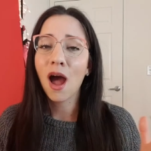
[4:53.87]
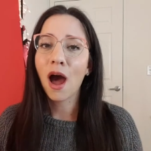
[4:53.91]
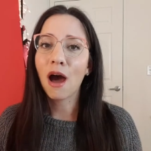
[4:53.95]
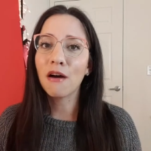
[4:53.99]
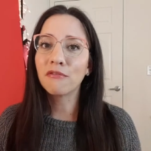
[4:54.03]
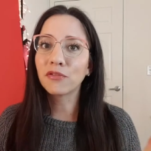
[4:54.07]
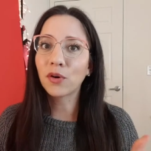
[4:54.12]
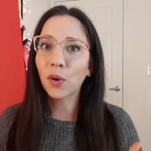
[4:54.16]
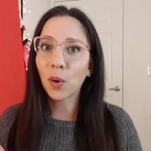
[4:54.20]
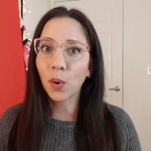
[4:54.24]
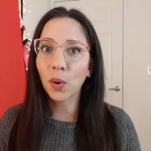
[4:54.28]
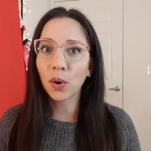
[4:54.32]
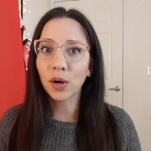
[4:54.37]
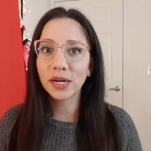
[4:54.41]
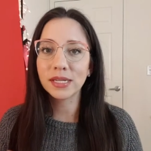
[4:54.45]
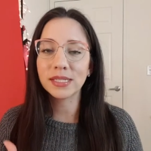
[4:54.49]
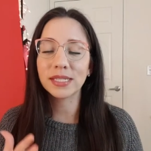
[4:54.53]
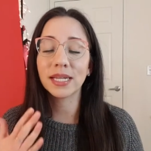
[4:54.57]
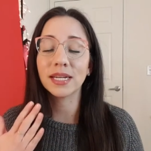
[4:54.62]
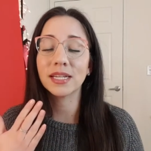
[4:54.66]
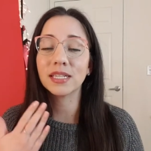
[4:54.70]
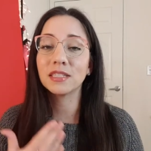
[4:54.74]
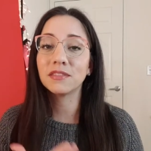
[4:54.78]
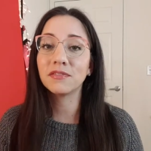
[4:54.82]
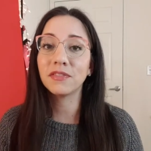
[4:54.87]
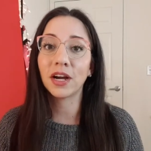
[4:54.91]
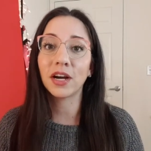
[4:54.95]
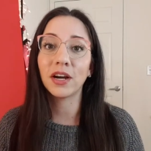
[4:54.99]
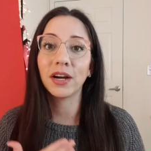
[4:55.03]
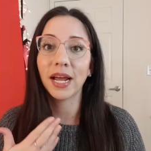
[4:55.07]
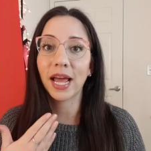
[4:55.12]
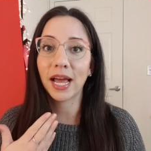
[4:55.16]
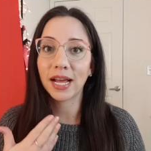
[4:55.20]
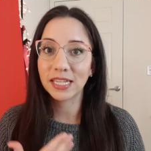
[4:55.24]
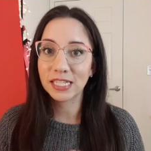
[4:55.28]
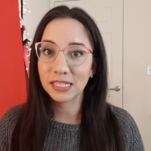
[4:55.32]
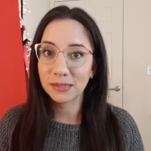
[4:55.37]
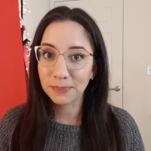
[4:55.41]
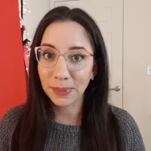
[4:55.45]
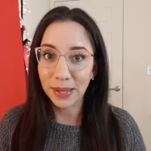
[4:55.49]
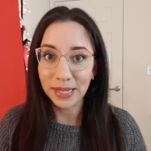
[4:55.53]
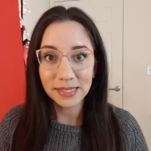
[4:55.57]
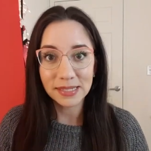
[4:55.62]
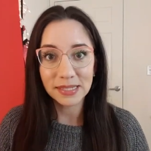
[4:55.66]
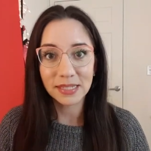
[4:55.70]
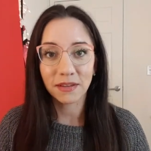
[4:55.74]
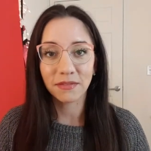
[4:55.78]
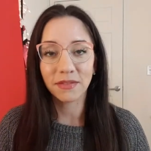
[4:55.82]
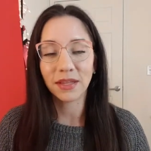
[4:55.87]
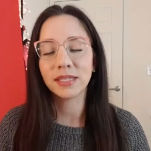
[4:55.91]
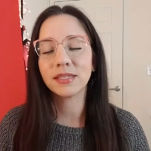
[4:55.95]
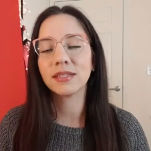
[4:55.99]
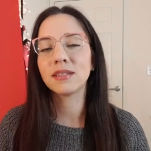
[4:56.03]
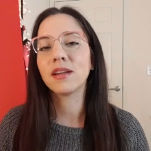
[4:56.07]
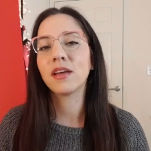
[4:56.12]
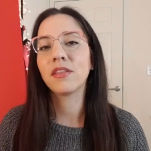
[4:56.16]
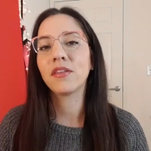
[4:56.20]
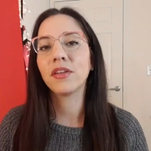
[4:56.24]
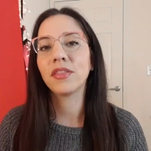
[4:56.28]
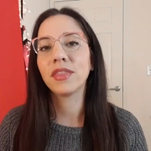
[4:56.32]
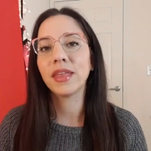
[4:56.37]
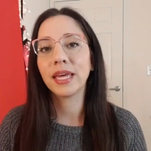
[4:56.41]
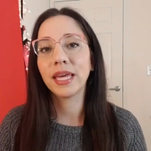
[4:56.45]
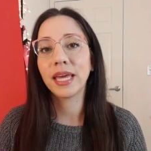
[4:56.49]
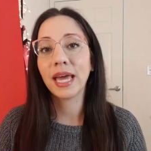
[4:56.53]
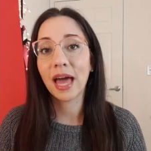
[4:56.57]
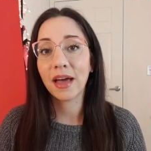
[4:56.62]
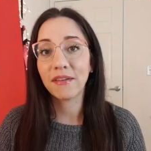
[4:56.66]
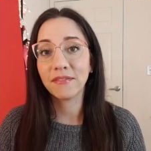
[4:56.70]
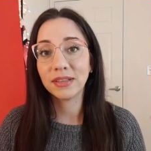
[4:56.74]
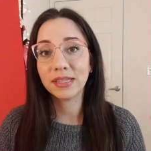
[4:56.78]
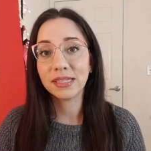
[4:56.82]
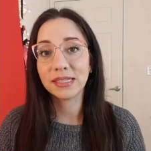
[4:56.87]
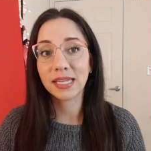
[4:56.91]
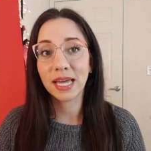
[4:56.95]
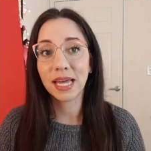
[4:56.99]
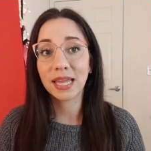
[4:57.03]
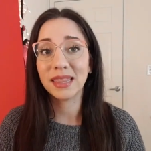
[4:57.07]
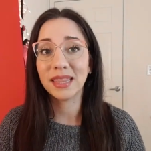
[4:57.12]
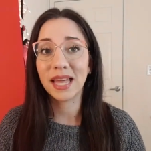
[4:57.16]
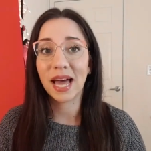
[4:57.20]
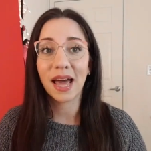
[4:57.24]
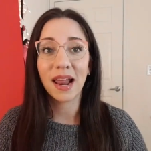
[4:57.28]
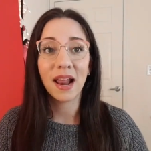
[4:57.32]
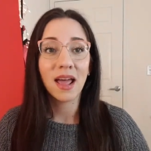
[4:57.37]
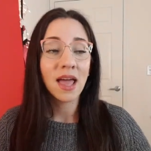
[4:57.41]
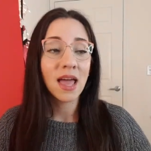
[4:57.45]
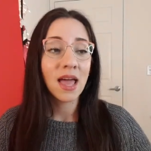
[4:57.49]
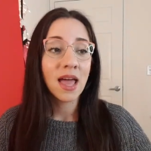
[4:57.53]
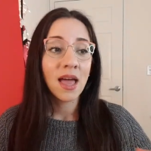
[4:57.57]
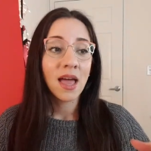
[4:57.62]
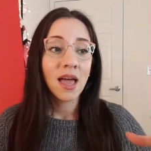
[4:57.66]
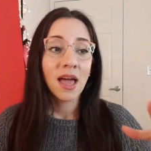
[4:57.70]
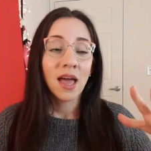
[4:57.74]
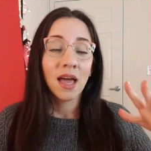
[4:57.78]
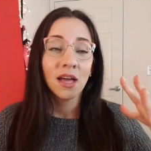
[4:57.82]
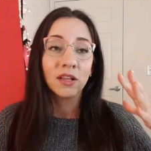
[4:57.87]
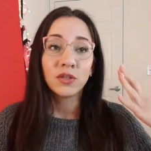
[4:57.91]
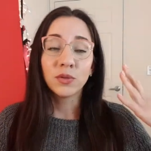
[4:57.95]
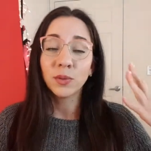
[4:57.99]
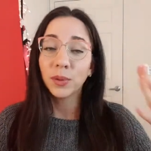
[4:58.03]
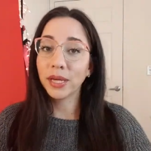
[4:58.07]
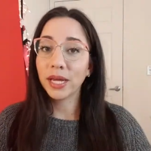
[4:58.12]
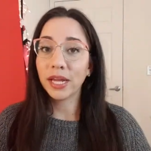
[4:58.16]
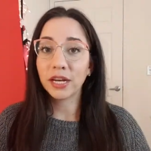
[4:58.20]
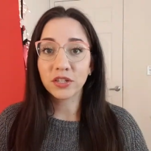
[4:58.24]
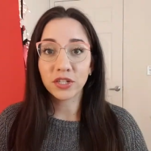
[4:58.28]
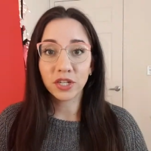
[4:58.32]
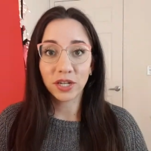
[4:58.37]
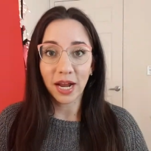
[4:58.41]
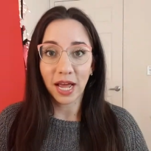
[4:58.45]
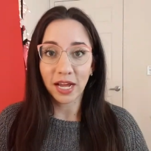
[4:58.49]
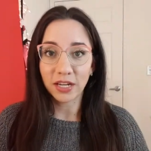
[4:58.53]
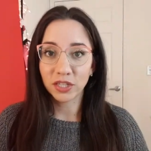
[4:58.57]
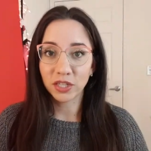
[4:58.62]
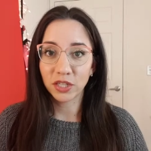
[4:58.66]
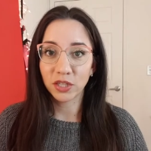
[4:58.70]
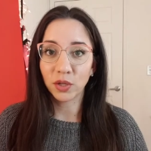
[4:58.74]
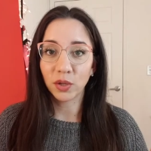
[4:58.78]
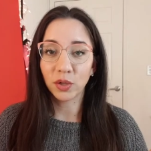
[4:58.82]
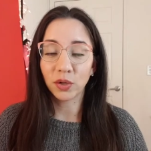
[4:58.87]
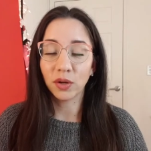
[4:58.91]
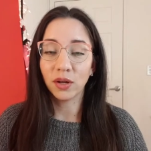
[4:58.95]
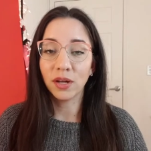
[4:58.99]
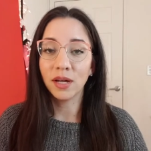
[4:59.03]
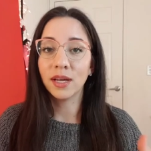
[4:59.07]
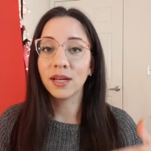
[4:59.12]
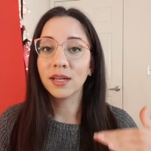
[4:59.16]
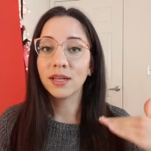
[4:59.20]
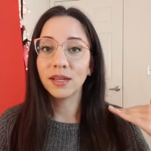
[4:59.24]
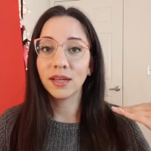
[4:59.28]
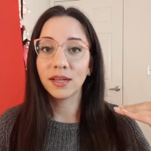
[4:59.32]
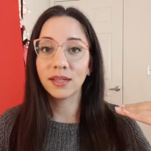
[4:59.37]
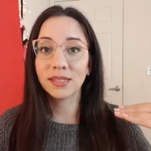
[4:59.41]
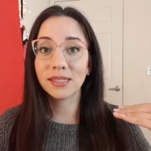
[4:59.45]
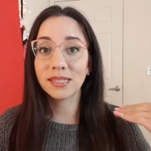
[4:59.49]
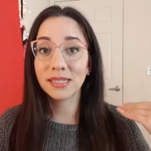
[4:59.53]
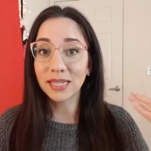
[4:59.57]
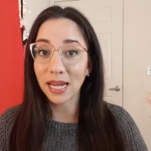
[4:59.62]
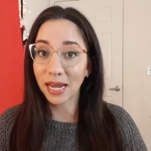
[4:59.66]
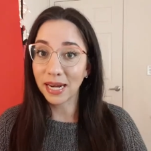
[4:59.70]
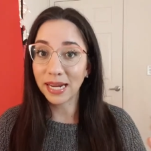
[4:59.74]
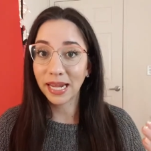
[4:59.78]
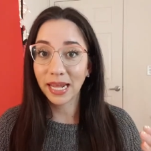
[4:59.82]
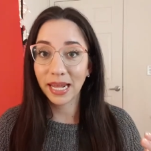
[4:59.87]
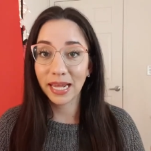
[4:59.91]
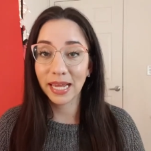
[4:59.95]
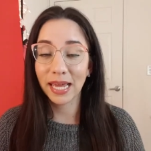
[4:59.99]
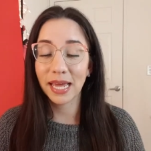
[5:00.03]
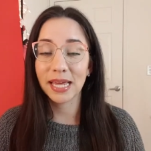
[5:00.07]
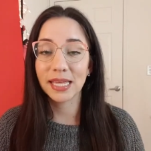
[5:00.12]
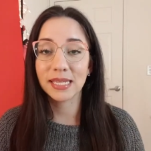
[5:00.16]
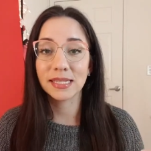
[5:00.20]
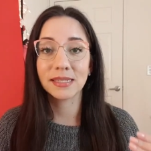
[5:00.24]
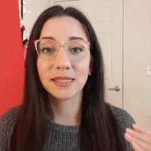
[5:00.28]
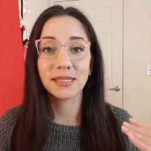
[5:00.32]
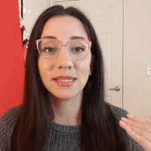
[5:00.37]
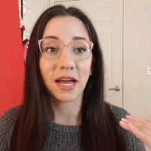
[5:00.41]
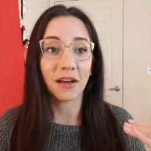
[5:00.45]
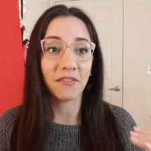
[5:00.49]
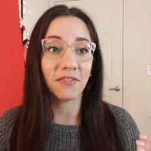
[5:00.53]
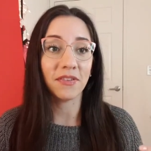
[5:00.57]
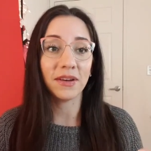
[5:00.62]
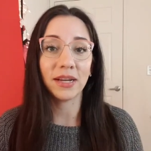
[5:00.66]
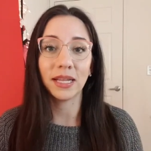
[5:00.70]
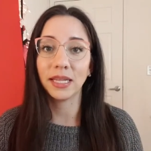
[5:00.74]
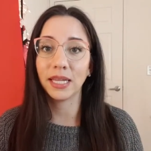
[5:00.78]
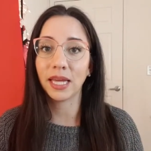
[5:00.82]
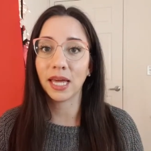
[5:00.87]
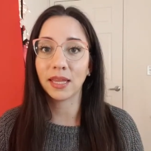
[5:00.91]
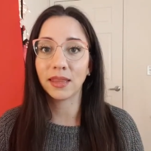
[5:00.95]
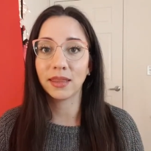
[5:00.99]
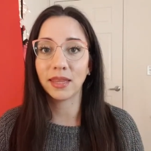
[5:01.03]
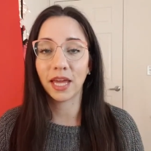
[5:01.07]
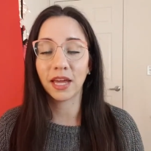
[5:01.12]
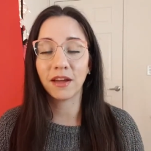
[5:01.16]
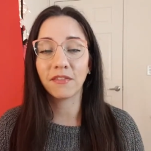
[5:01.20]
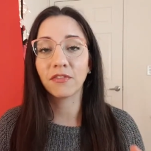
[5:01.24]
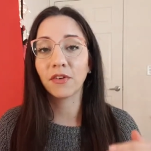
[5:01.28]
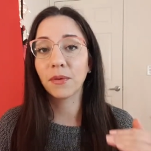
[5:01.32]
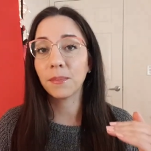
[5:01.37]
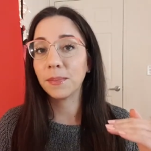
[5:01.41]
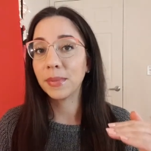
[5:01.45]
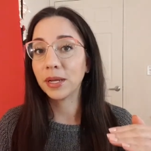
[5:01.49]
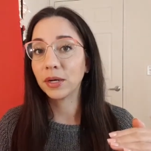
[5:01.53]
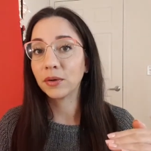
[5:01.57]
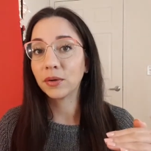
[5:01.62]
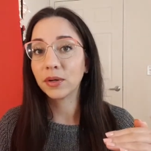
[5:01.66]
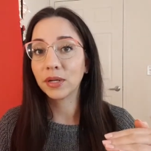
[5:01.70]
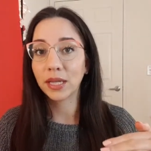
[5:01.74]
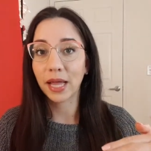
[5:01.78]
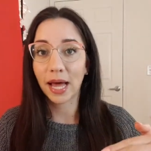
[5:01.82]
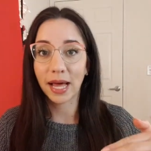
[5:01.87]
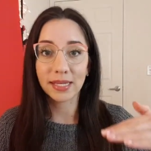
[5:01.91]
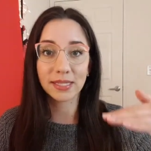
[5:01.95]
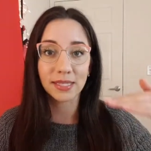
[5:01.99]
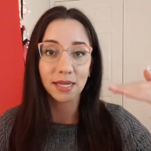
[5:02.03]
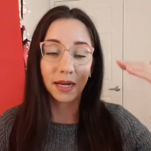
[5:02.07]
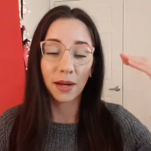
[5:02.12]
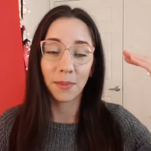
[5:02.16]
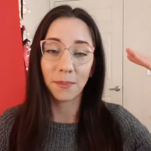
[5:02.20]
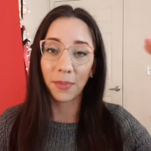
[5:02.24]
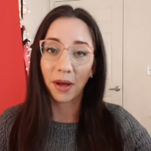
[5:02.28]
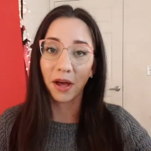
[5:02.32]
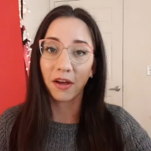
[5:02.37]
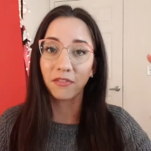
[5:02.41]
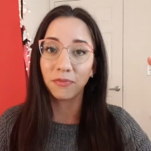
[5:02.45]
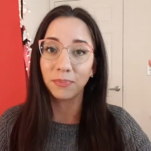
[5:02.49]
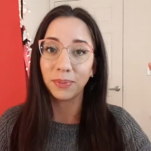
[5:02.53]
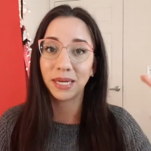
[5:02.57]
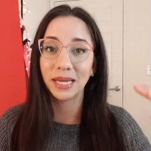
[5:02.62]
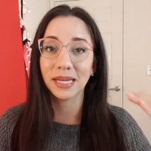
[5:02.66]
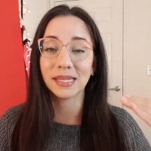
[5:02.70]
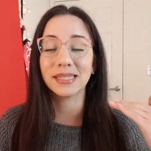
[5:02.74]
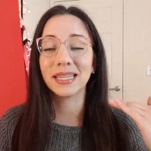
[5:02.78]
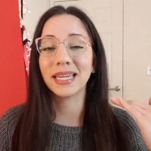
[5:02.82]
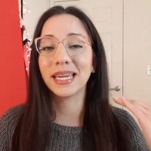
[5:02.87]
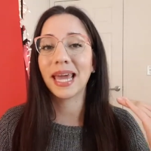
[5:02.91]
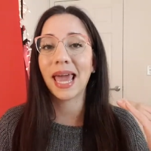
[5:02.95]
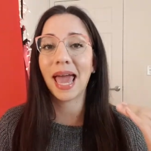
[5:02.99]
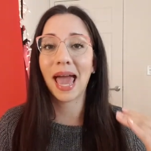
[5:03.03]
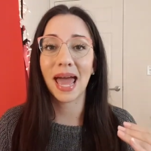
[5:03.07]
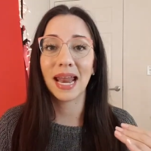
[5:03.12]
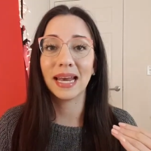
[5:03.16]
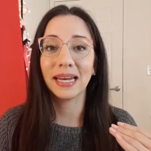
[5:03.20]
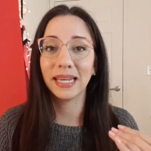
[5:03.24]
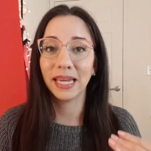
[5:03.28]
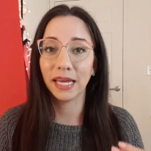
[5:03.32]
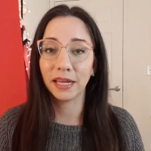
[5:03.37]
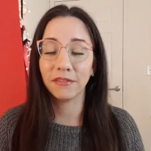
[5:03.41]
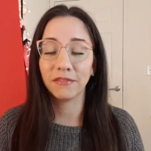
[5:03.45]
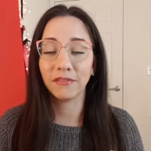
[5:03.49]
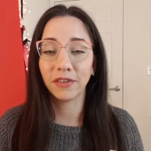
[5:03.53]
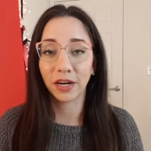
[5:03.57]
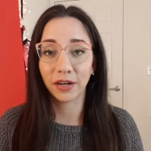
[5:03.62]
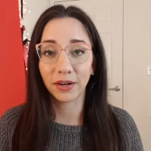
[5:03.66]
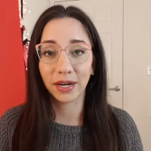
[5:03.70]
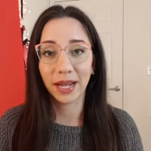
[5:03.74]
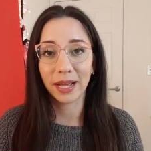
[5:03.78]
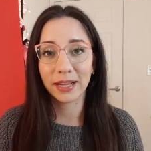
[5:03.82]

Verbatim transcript: Of course, it is very expensive. That's another thing Kevin said that doing international studying is definitely a thing for middle class and above because it can get very